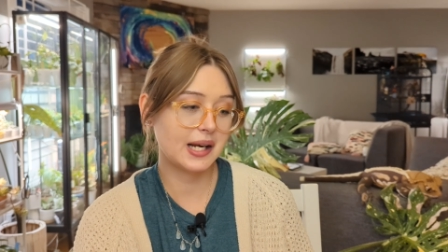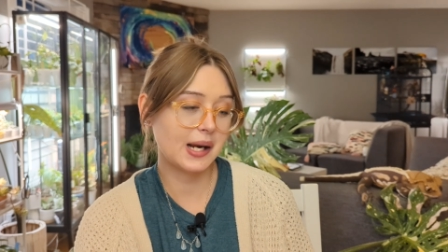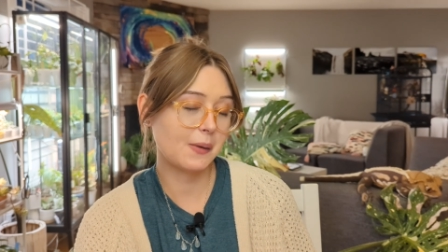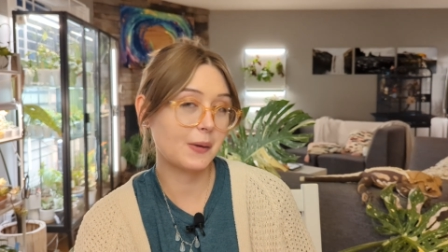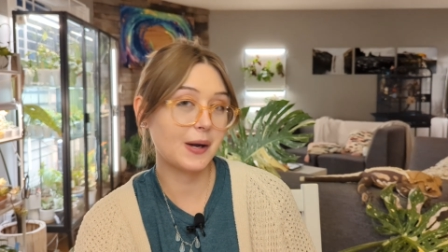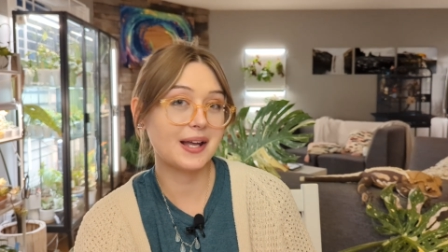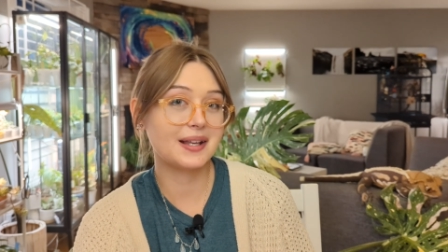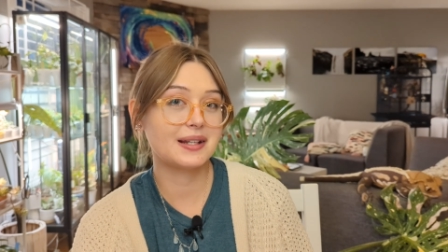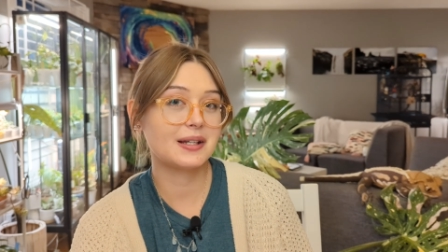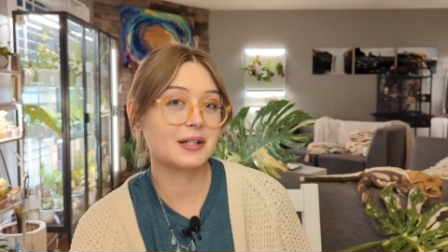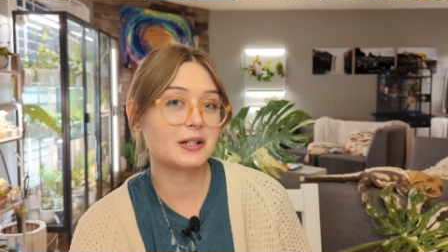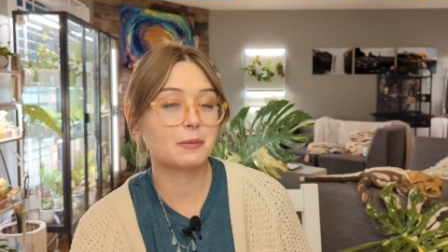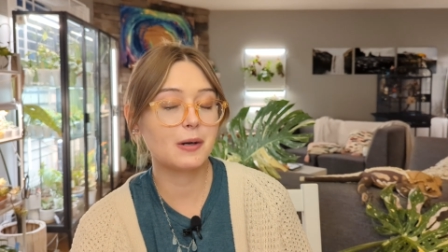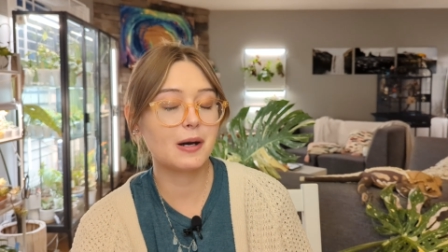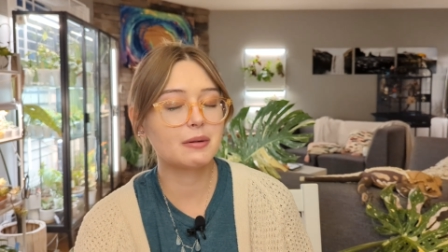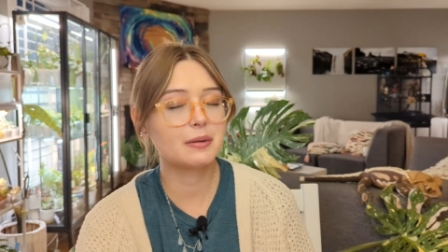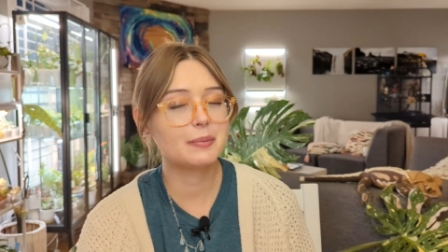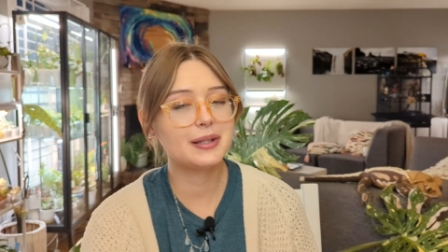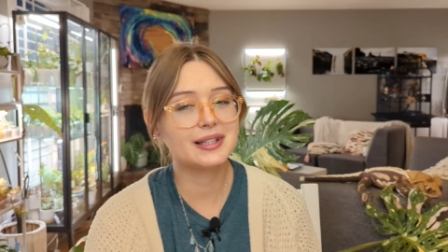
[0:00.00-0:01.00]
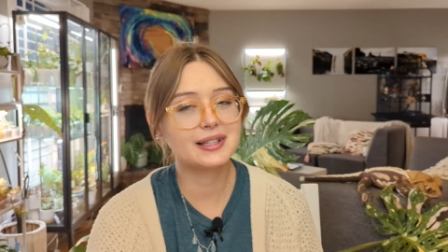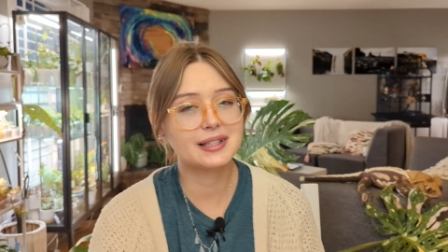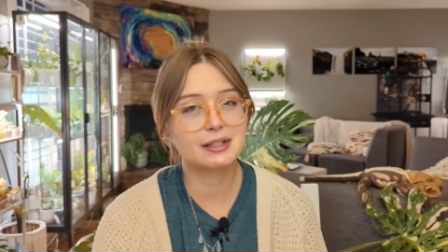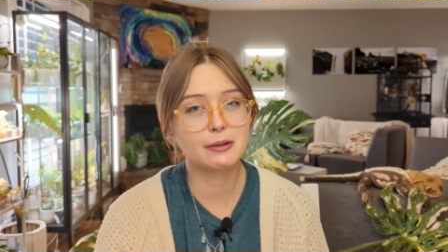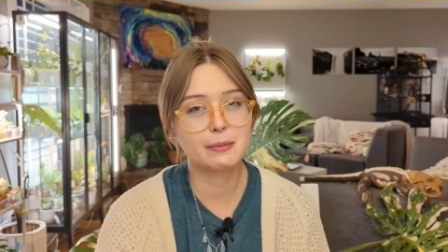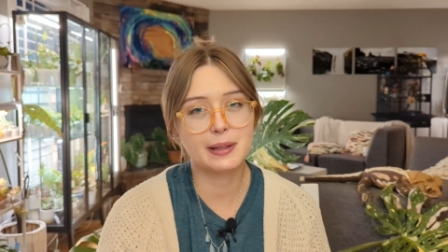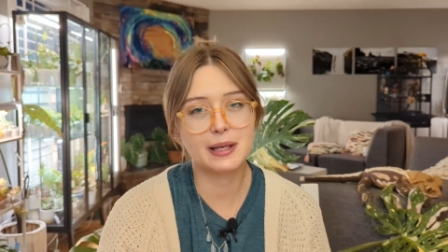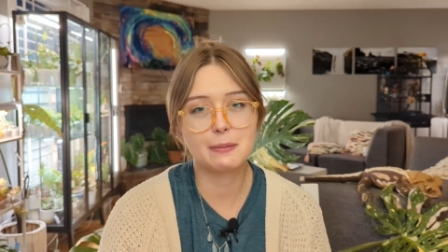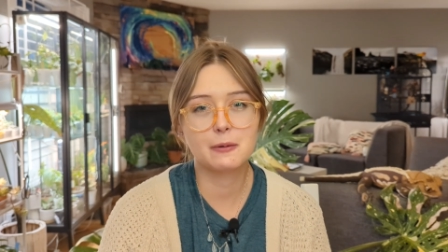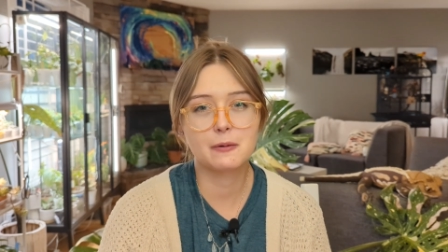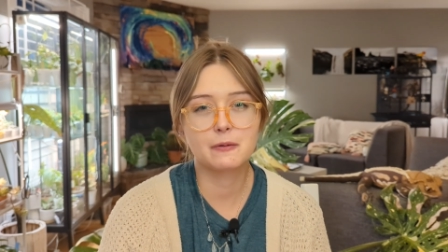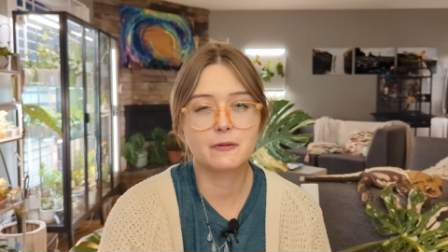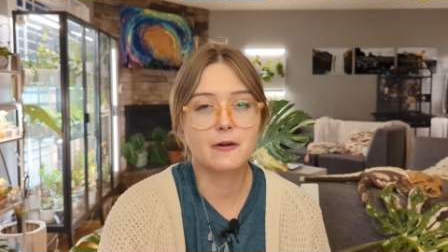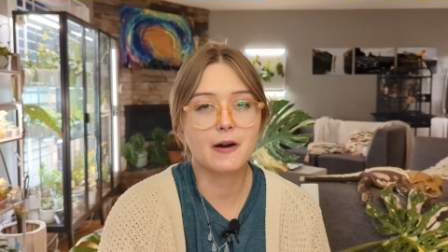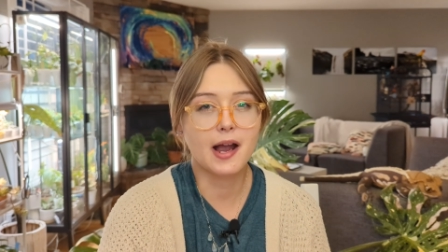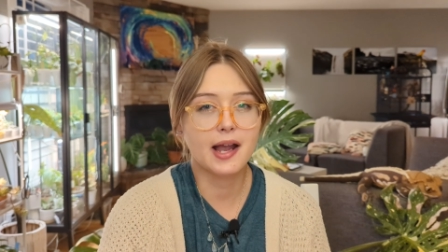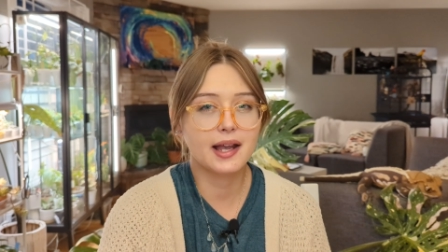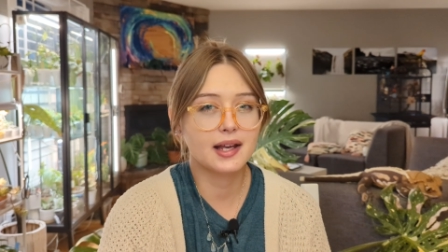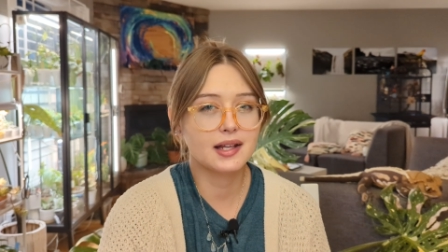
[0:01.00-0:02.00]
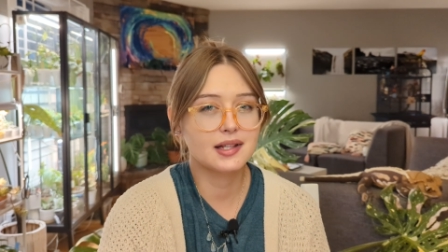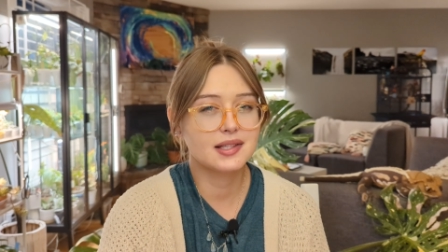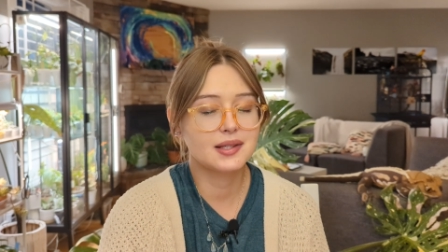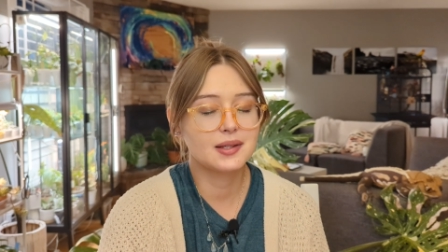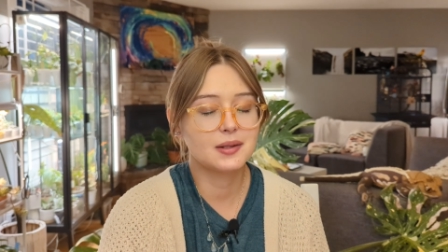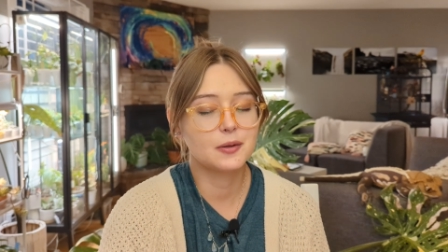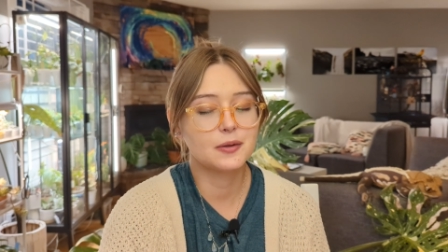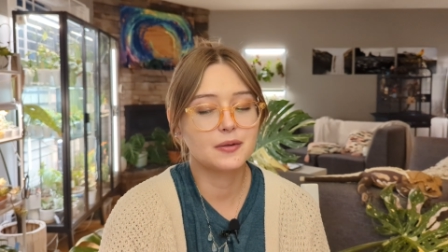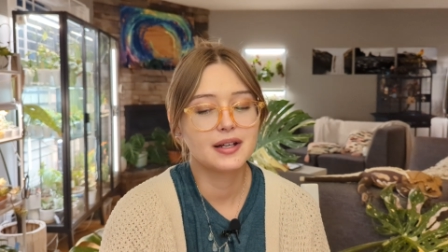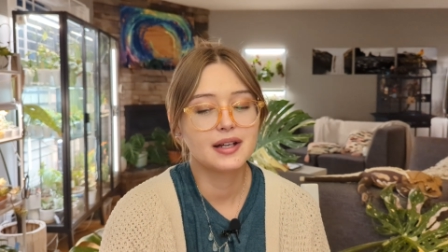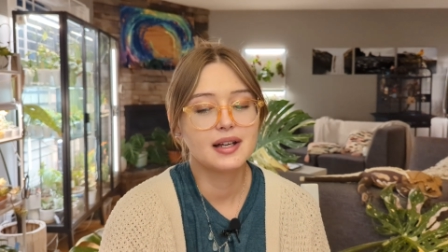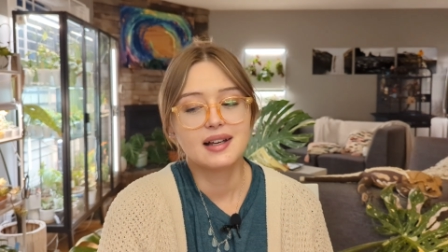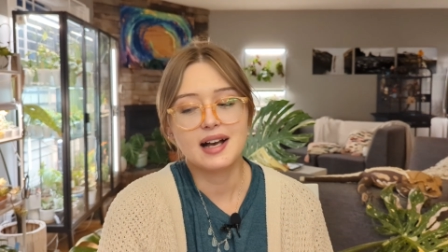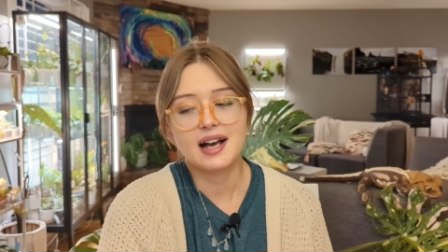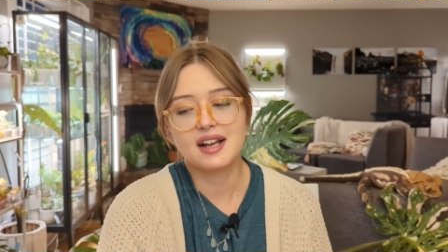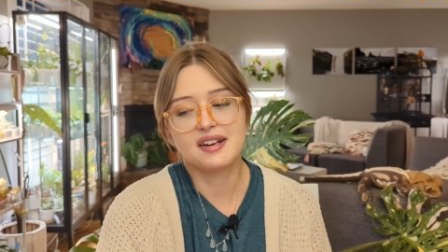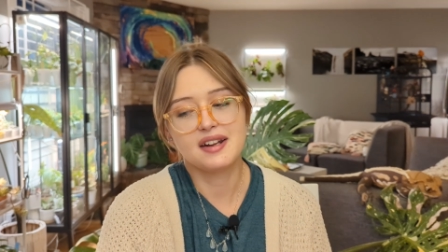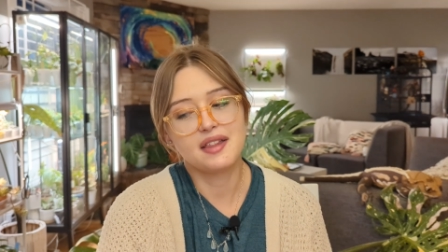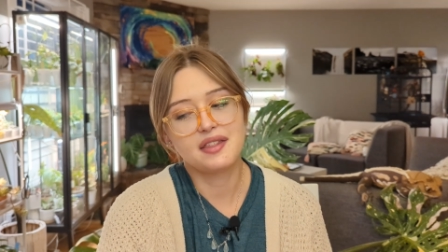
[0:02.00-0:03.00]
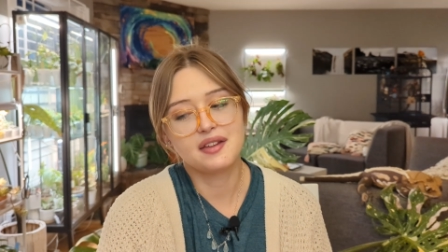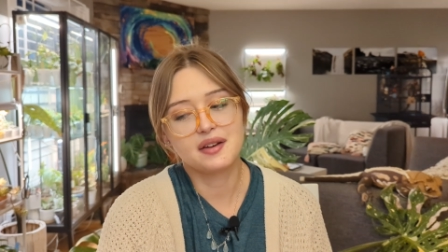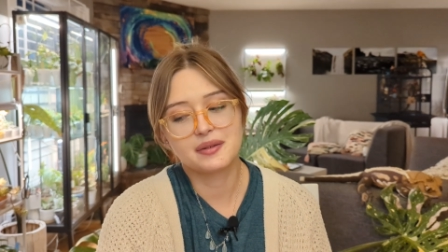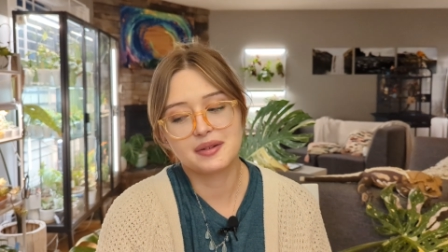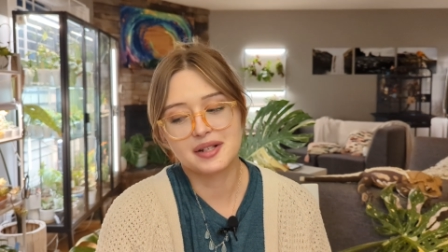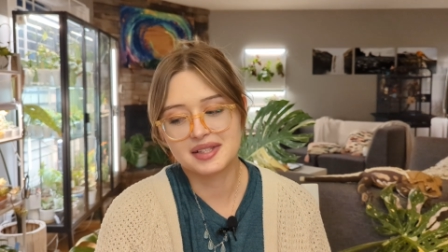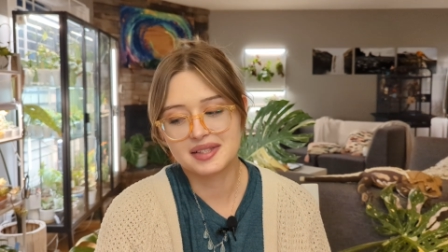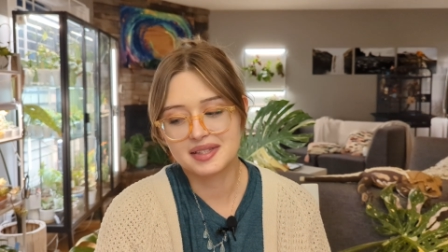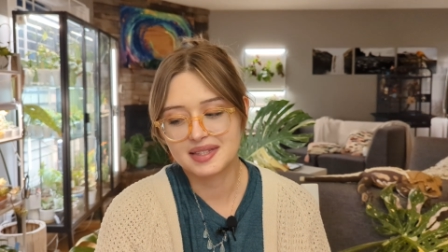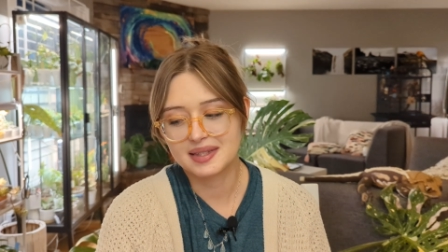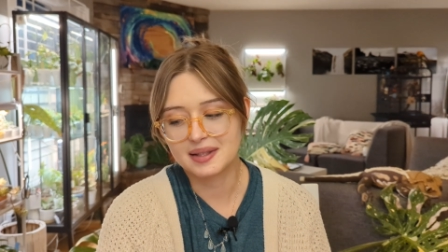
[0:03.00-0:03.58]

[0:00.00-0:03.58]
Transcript: that I went. It'll probably be a little bit before I get to another one.